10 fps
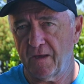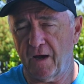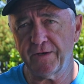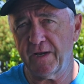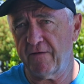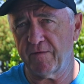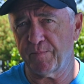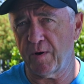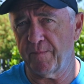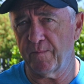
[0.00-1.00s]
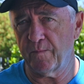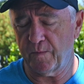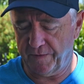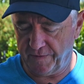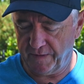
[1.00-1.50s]
I didn't have a problem
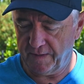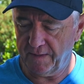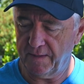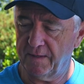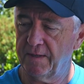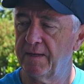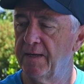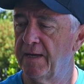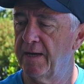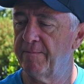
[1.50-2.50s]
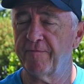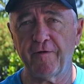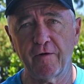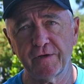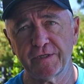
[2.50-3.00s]
with
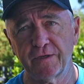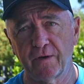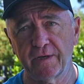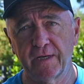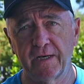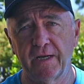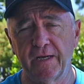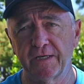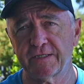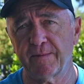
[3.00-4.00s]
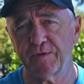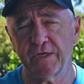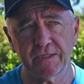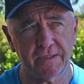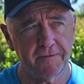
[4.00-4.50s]
focusing on any
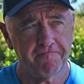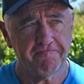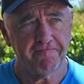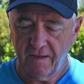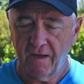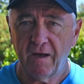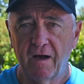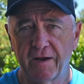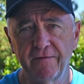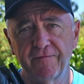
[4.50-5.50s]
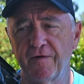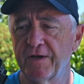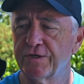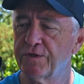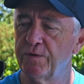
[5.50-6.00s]
subjects. I didn't
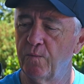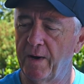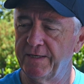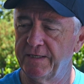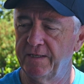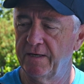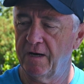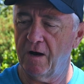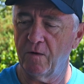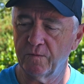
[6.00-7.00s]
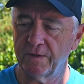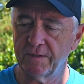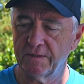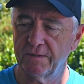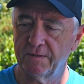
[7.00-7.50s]
find it too weighty holding
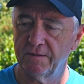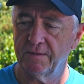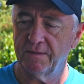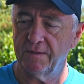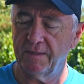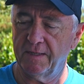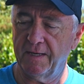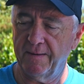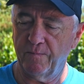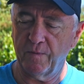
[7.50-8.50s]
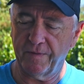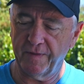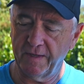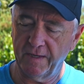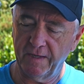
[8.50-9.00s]
it with
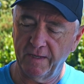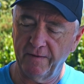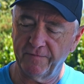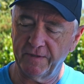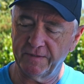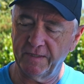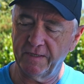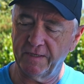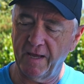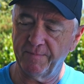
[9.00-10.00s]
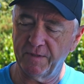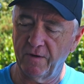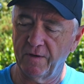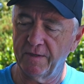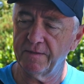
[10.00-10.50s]
the FTZ adapter
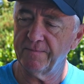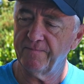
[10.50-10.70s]
on it.